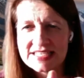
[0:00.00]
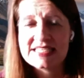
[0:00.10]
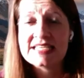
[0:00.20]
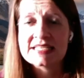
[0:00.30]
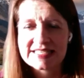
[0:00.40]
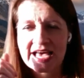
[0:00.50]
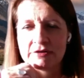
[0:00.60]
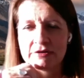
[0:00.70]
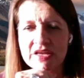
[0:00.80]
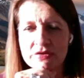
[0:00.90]
ideas
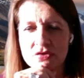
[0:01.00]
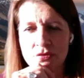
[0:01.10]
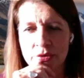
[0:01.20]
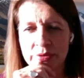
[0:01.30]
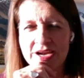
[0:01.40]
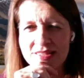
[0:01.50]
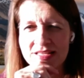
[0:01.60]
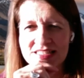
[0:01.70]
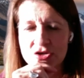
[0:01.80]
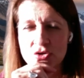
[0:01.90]
out of that through. And I
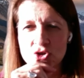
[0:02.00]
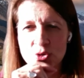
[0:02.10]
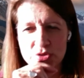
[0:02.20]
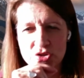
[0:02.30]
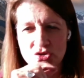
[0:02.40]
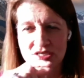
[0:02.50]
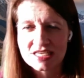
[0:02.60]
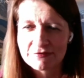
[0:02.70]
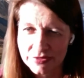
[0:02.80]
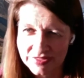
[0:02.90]
think that's a huge
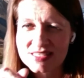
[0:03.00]
opportunity for